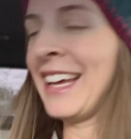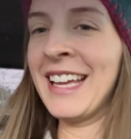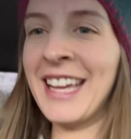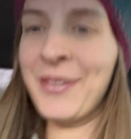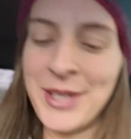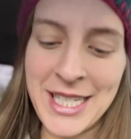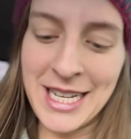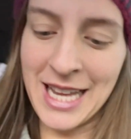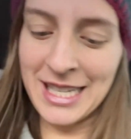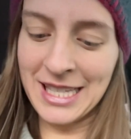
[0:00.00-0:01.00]
It wasn't
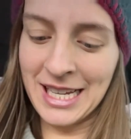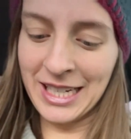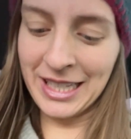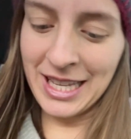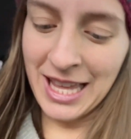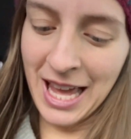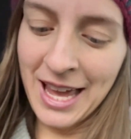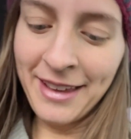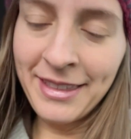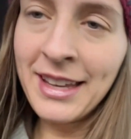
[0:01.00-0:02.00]
necessarily the
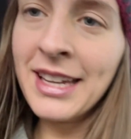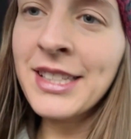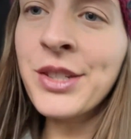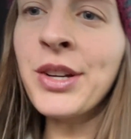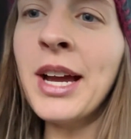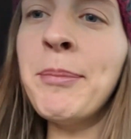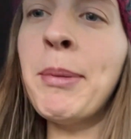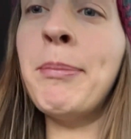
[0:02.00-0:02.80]
healthiest trip,